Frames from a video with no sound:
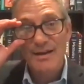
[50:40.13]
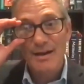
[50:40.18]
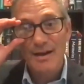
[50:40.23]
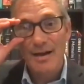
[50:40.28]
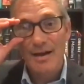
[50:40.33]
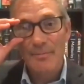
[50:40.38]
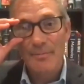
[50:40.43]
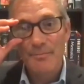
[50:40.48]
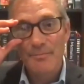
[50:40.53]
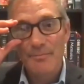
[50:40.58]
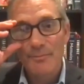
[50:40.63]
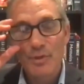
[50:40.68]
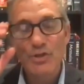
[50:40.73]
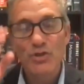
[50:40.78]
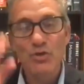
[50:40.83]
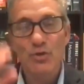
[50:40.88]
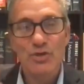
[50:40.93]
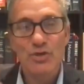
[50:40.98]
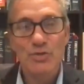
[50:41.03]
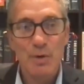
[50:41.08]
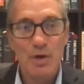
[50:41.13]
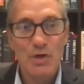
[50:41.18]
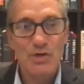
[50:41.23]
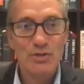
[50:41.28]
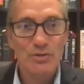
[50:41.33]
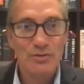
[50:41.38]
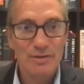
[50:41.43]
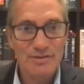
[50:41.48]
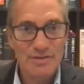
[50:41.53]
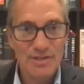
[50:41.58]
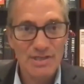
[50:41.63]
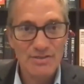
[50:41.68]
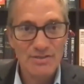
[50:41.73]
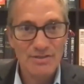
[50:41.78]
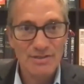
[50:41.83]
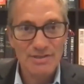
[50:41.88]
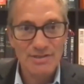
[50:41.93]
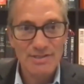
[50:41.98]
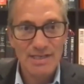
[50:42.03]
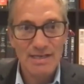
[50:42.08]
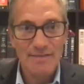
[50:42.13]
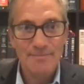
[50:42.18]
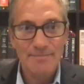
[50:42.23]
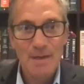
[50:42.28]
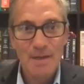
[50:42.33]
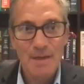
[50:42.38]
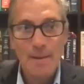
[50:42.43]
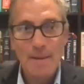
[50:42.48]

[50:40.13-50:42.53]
um, but George Marshall essentially said,